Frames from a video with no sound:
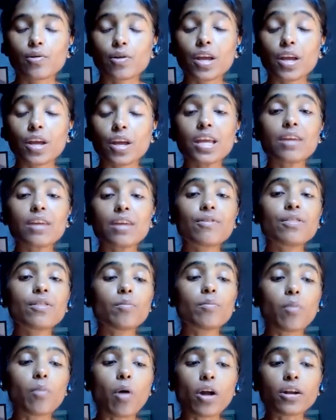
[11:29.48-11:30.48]
Okay, even the
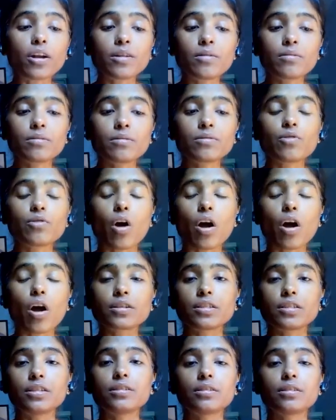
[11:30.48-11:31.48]
modern
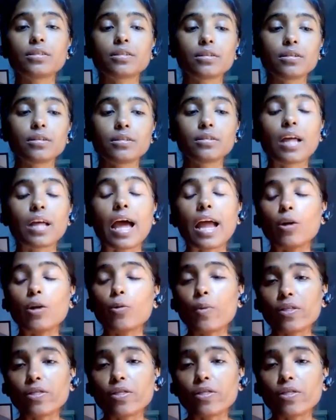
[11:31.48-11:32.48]
doctors and the
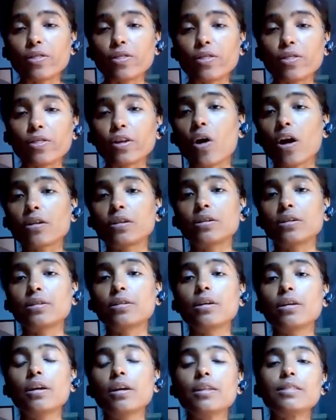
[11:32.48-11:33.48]
allopathic
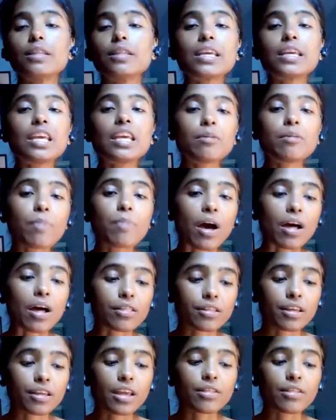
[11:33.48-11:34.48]
doctors, they
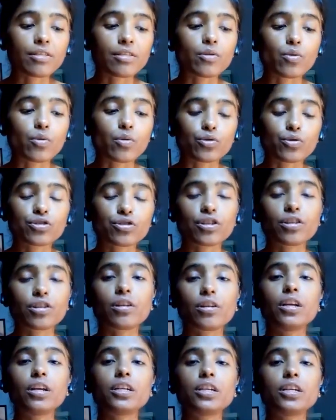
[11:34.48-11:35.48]
keep asking the
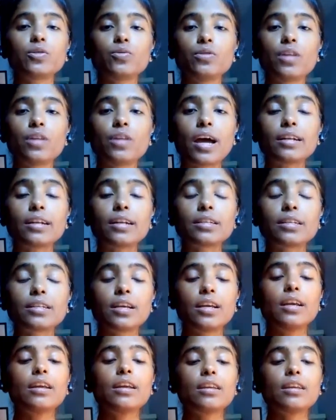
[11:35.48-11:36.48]
questions related to
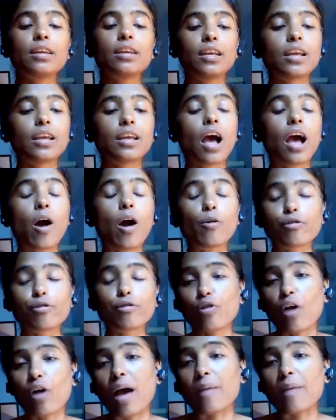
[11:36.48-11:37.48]
that. Okay,
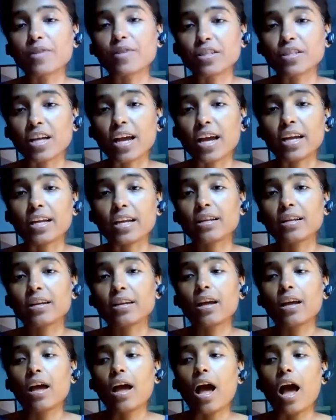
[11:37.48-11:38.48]
how's your
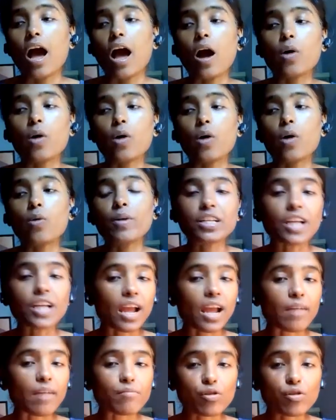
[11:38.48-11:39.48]
appetite? How
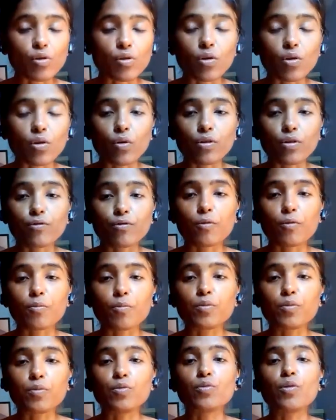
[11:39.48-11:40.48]
many times you are
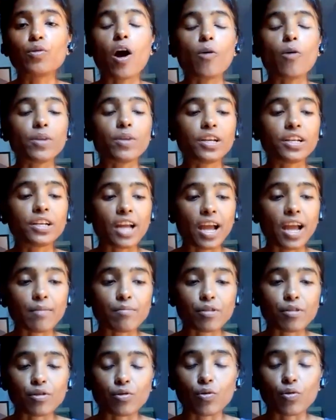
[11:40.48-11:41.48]
going for poo? How
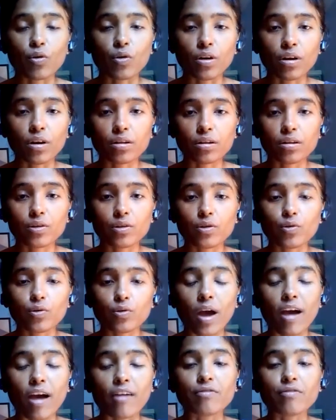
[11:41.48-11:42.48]
many times you
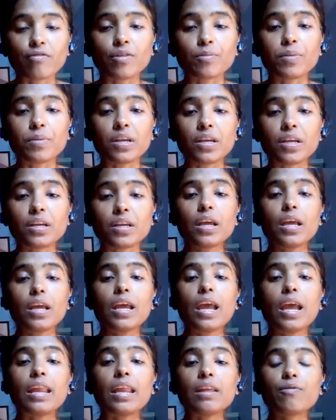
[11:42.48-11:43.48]
have the
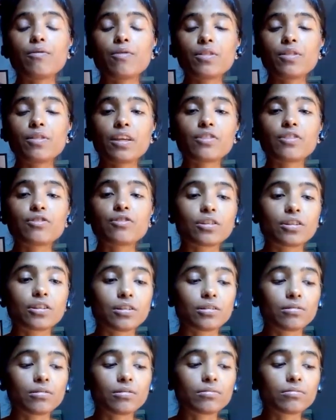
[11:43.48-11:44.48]
pee? And even
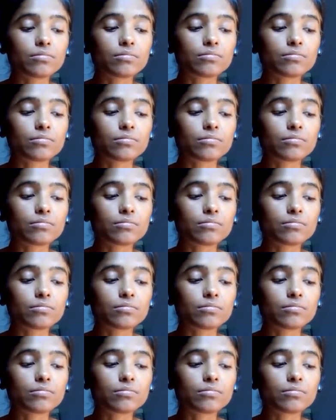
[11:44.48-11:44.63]
they